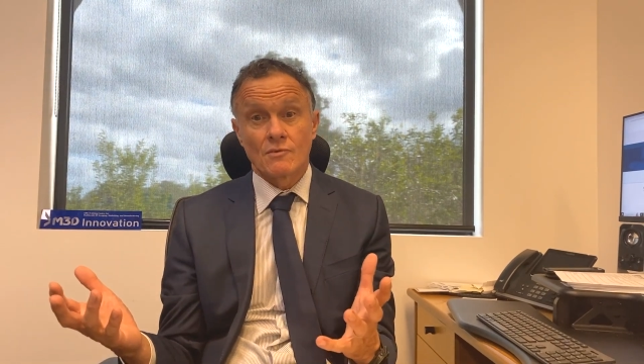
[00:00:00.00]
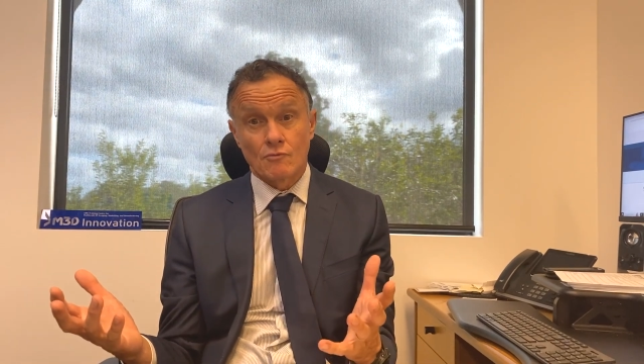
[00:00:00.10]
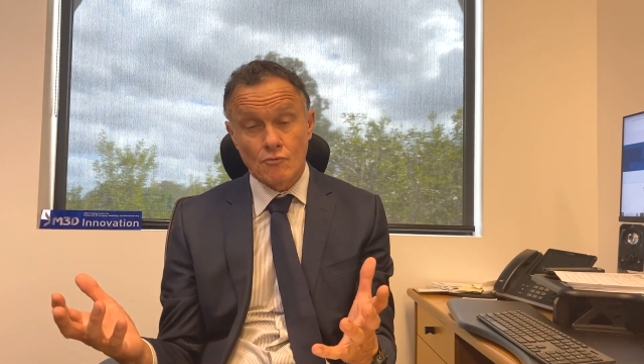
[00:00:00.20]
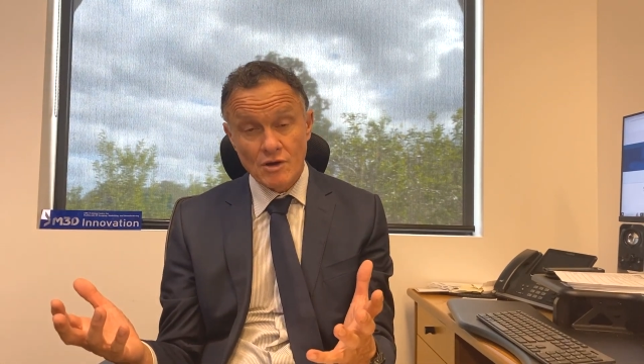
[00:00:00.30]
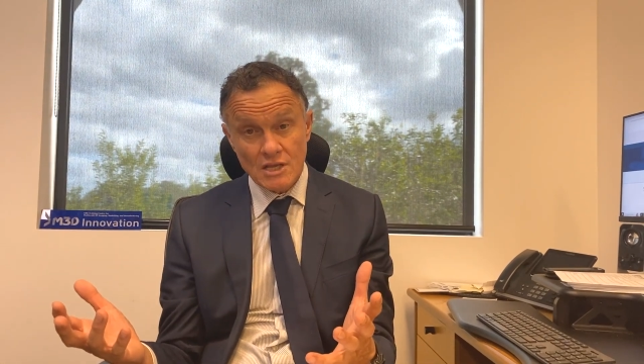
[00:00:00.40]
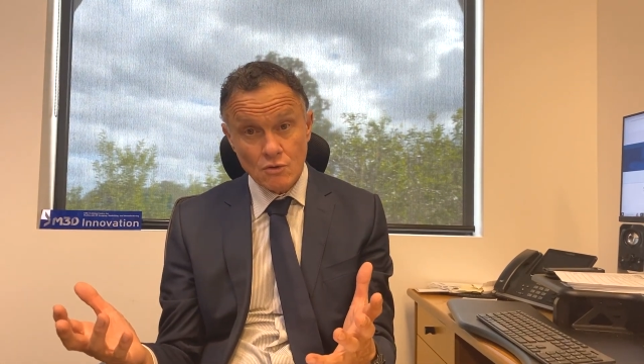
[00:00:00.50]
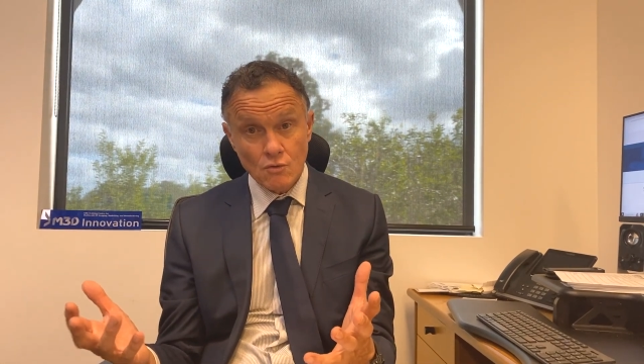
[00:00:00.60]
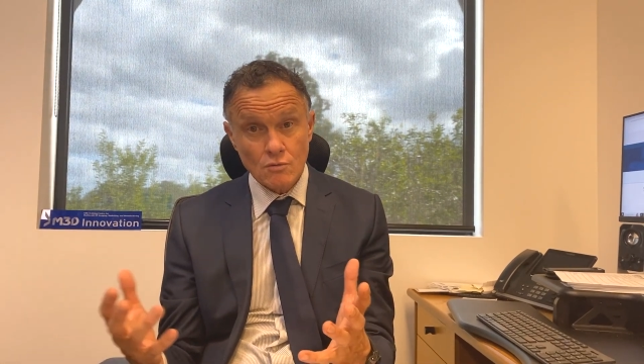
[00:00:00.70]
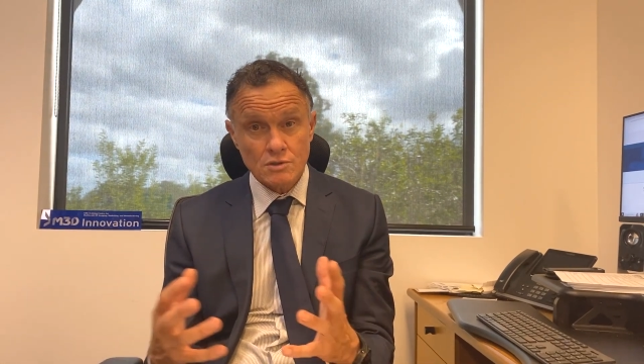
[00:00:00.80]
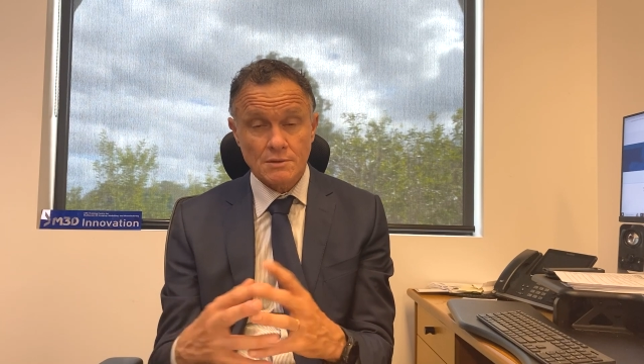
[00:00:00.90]

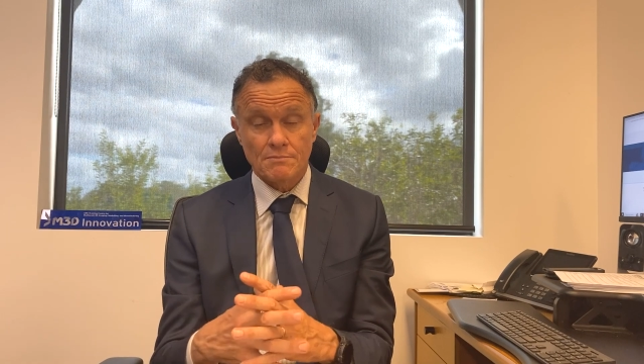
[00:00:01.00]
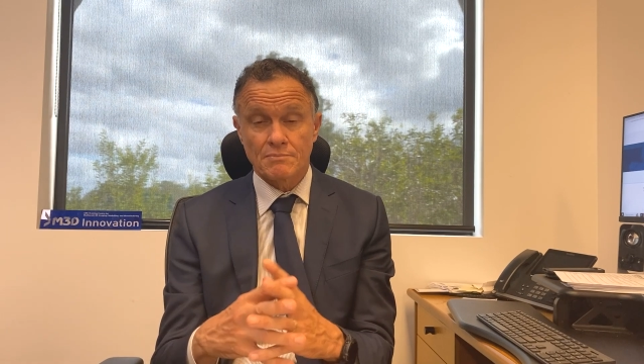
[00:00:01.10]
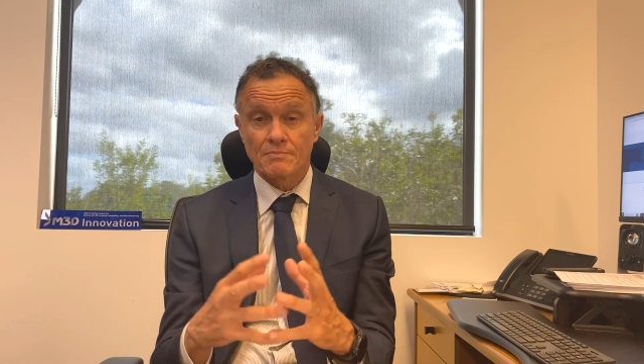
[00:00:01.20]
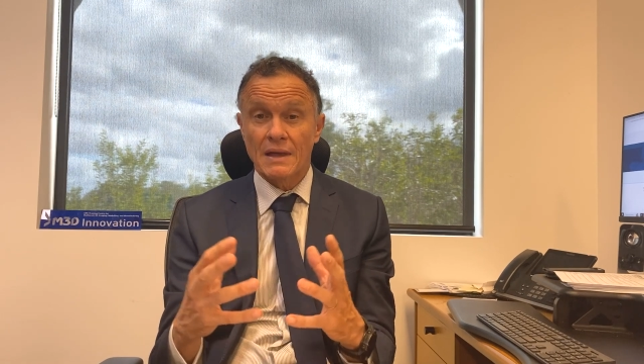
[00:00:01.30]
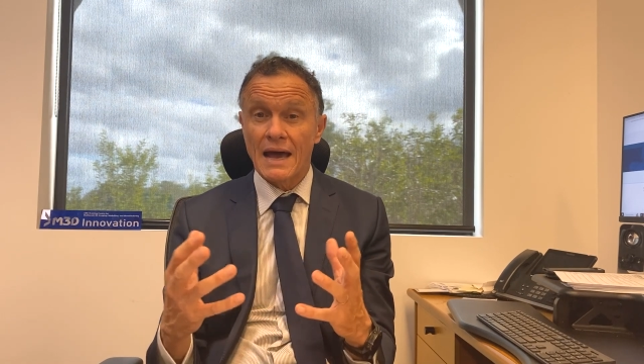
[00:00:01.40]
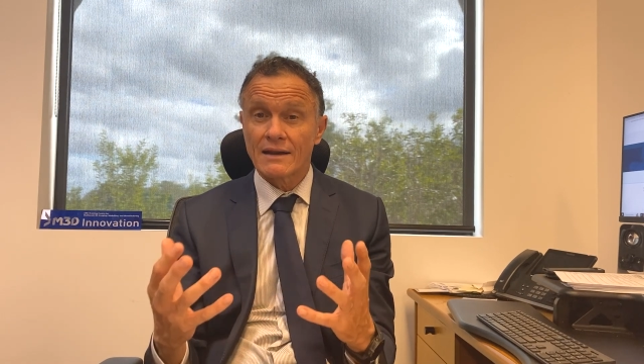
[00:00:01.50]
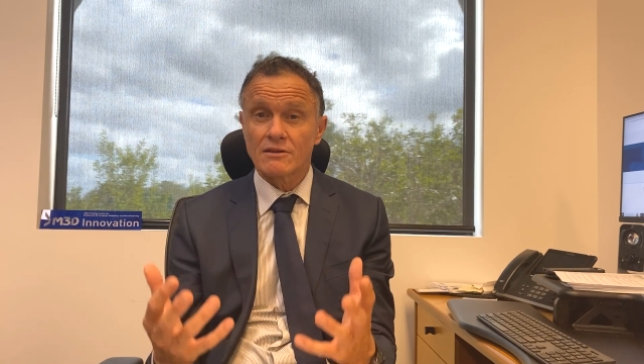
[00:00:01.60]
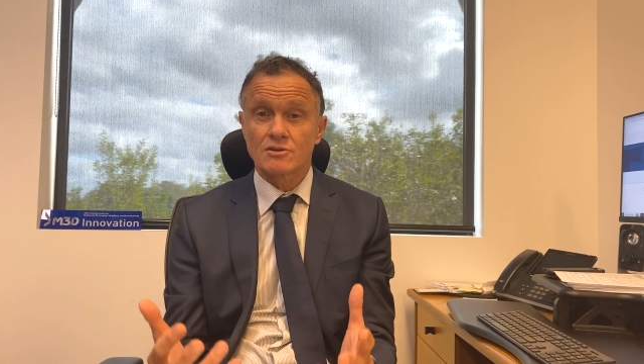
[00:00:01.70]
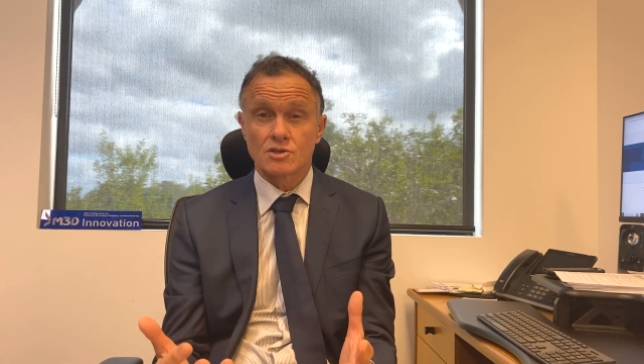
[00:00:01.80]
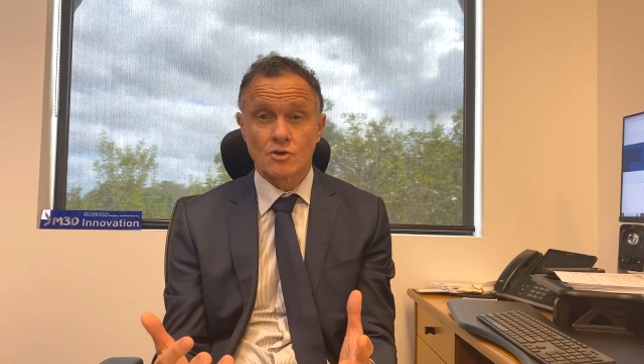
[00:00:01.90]
recalls under
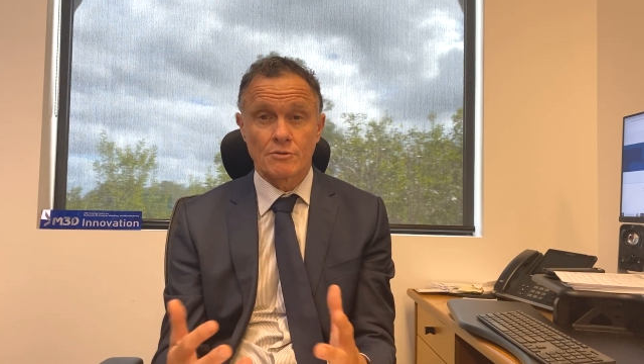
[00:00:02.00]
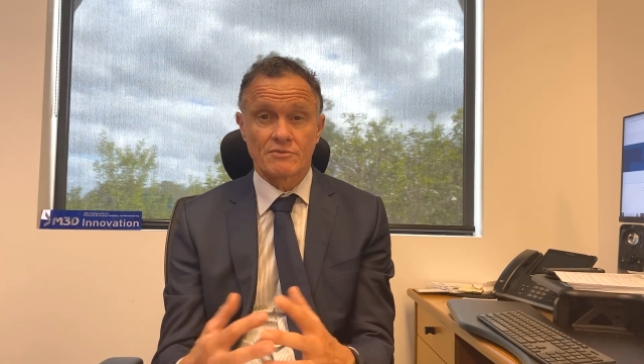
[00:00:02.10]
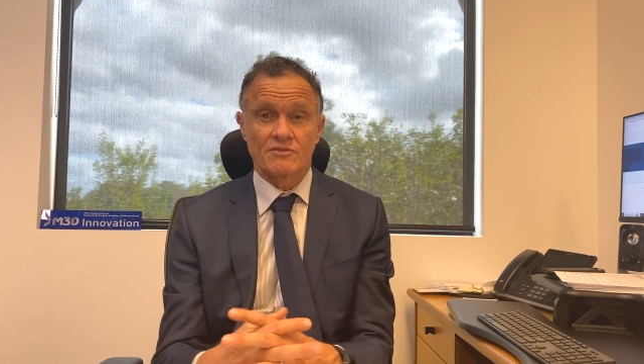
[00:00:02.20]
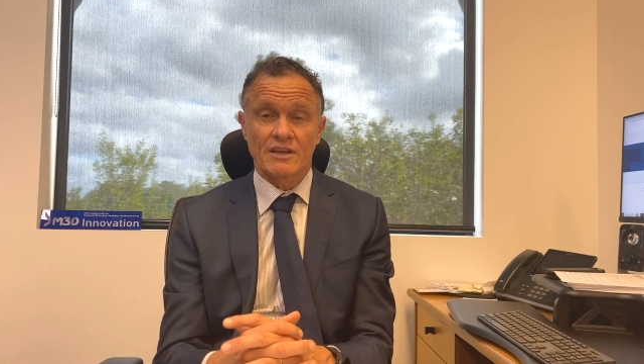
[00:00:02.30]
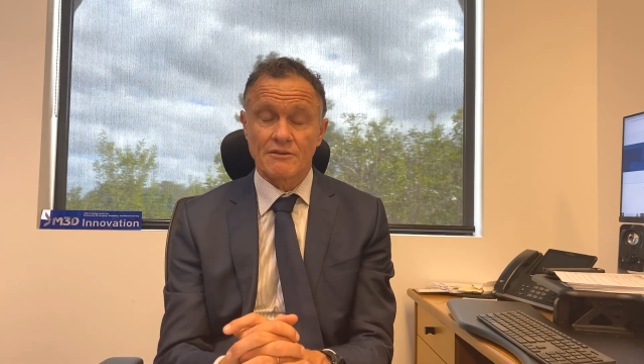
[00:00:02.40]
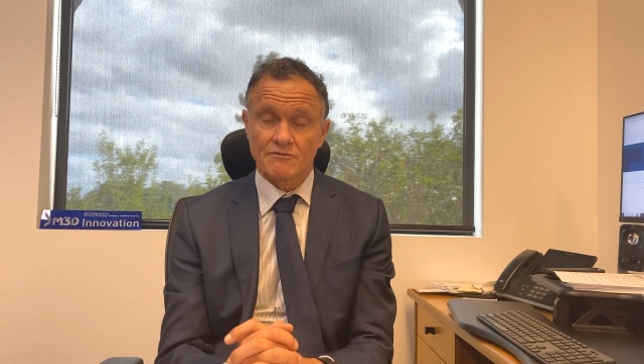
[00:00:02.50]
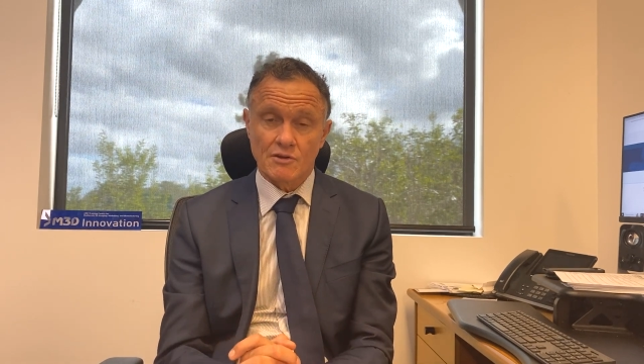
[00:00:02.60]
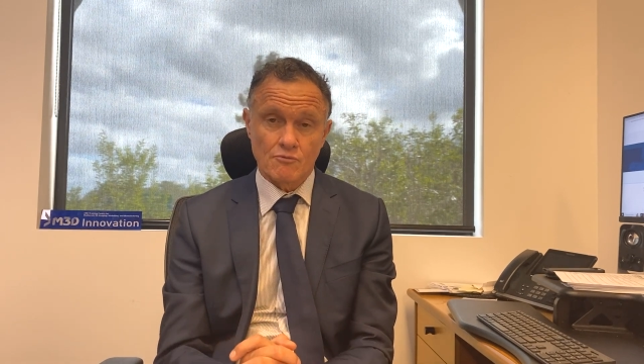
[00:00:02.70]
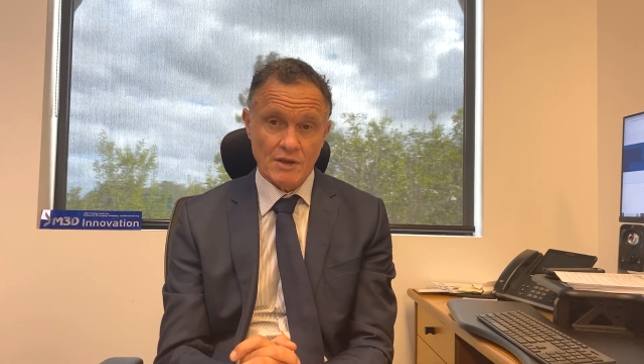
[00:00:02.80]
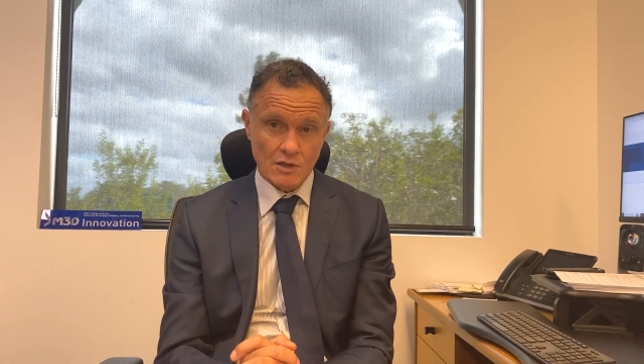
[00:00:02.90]
the term
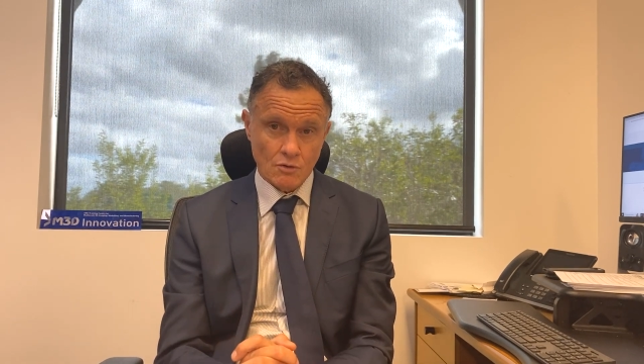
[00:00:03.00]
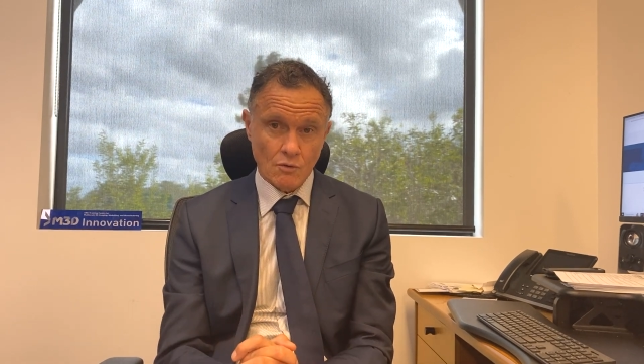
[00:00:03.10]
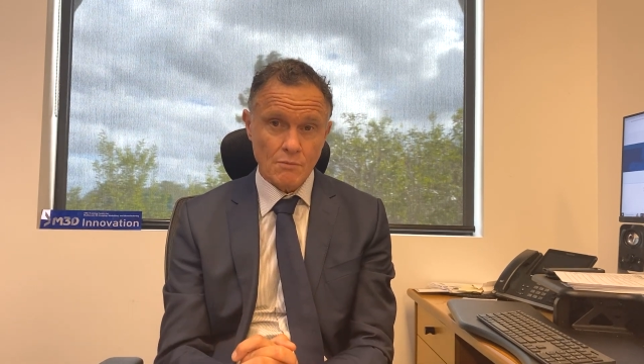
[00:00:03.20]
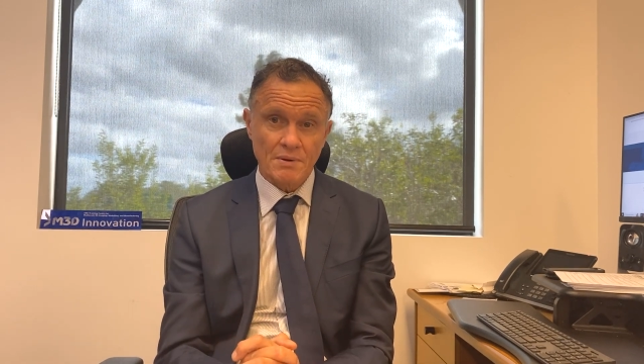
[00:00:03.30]
safety recall,